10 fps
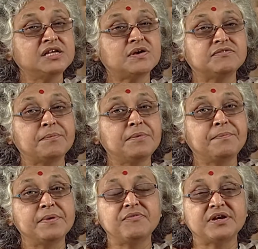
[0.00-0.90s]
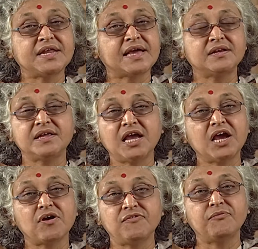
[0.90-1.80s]
of the people were taken care
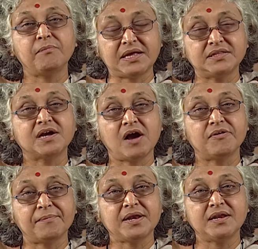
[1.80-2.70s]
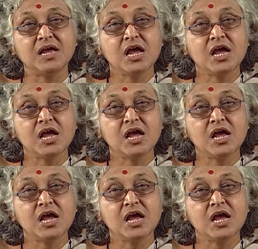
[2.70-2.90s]
of by the government.